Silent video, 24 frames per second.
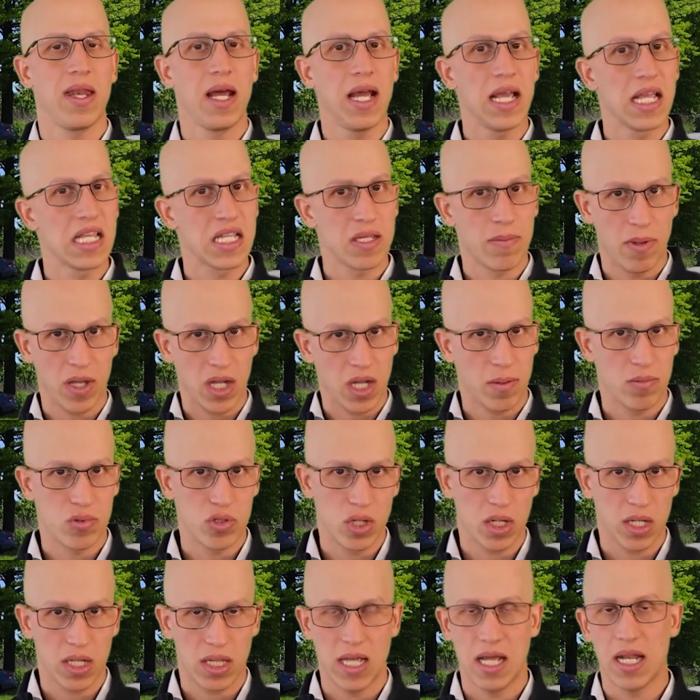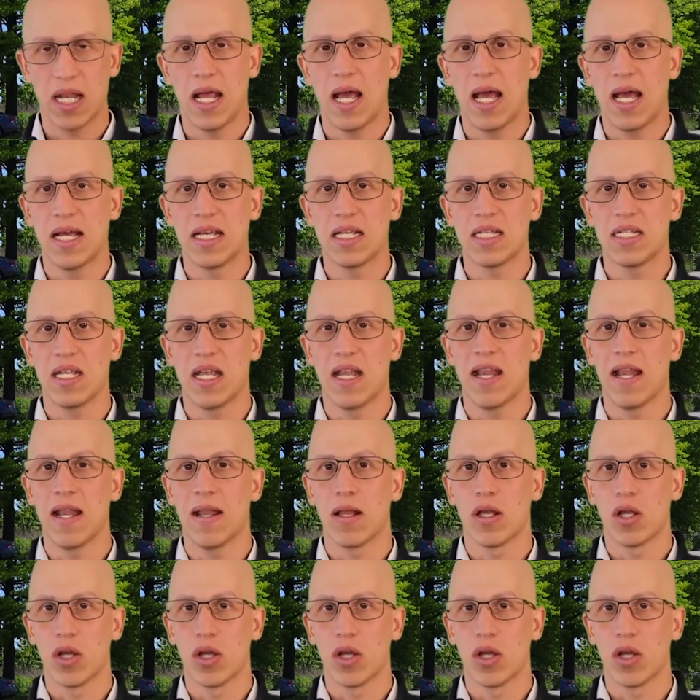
nice pickup truck that has a